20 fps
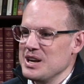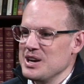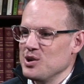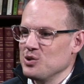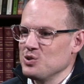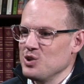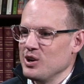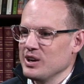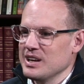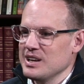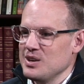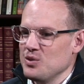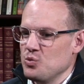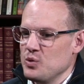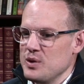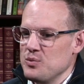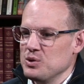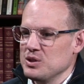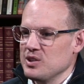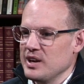Look,
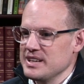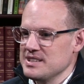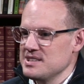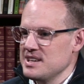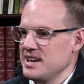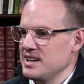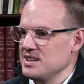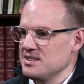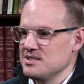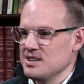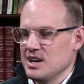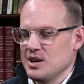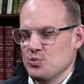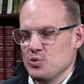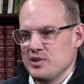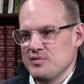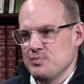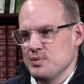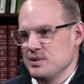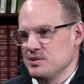we would like to get it done.
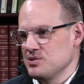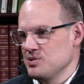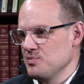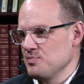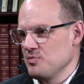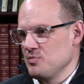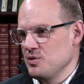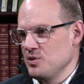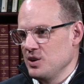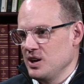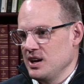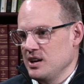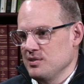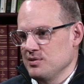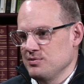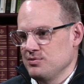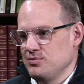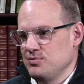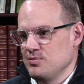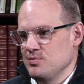We've been
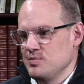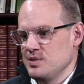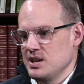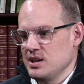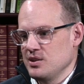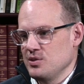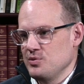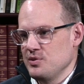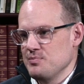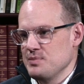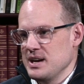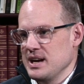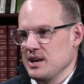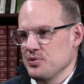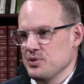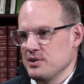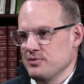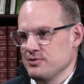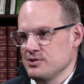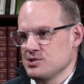we've been
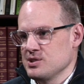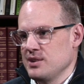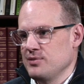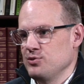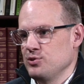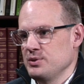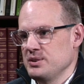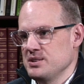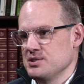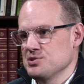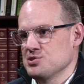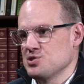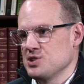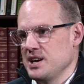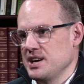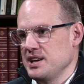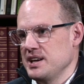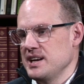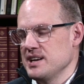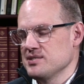out there for several years
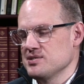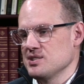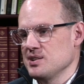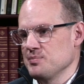trying to get something.